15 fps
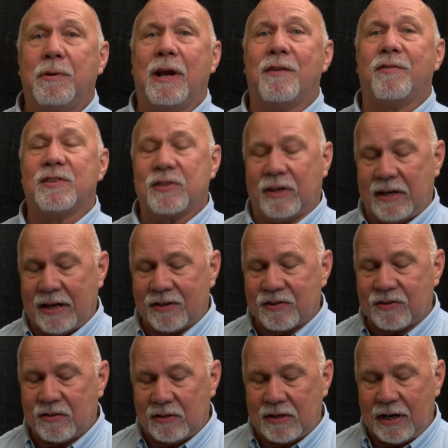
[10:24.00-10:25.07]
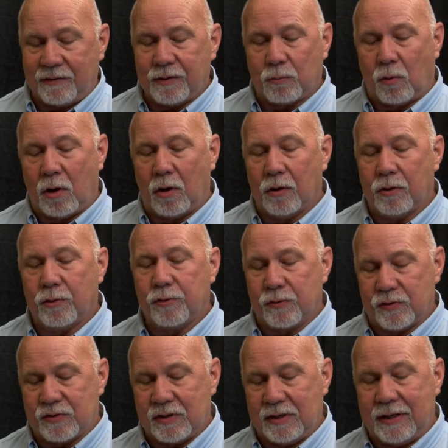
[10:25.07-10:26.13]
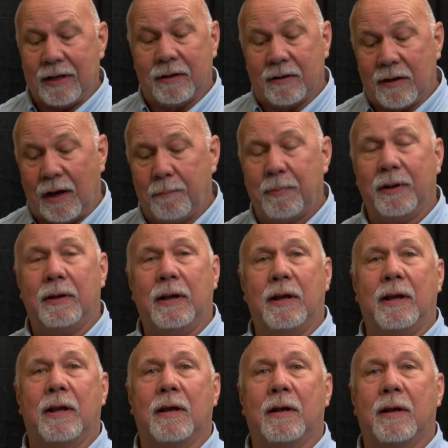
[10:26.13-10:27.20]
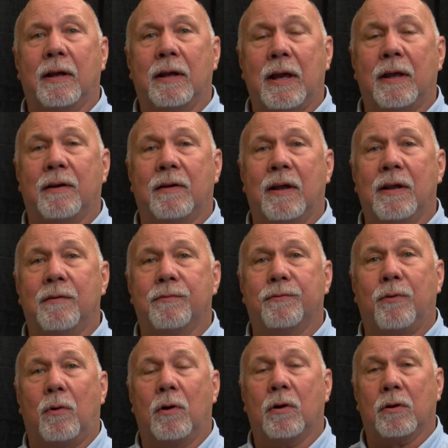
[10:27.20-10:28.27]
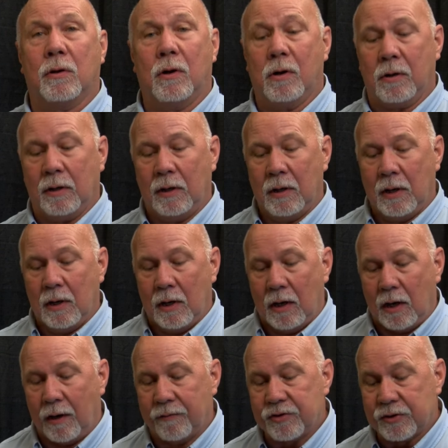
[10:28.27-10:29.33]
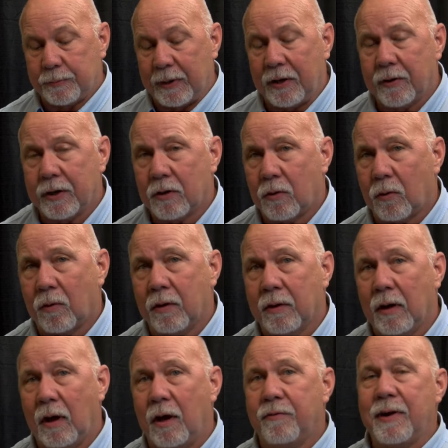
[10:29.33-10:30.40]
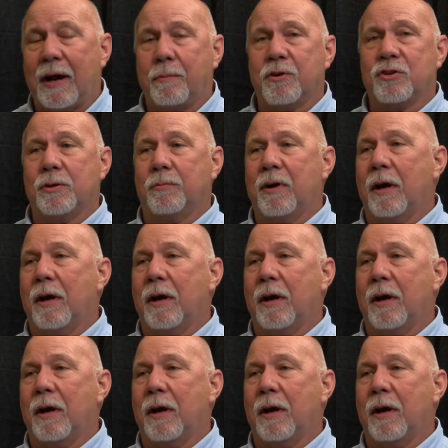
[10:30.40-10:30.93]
we have as a guest David Wall, who's the incumbent and a candidate for Clerk of Superior Court of Habersham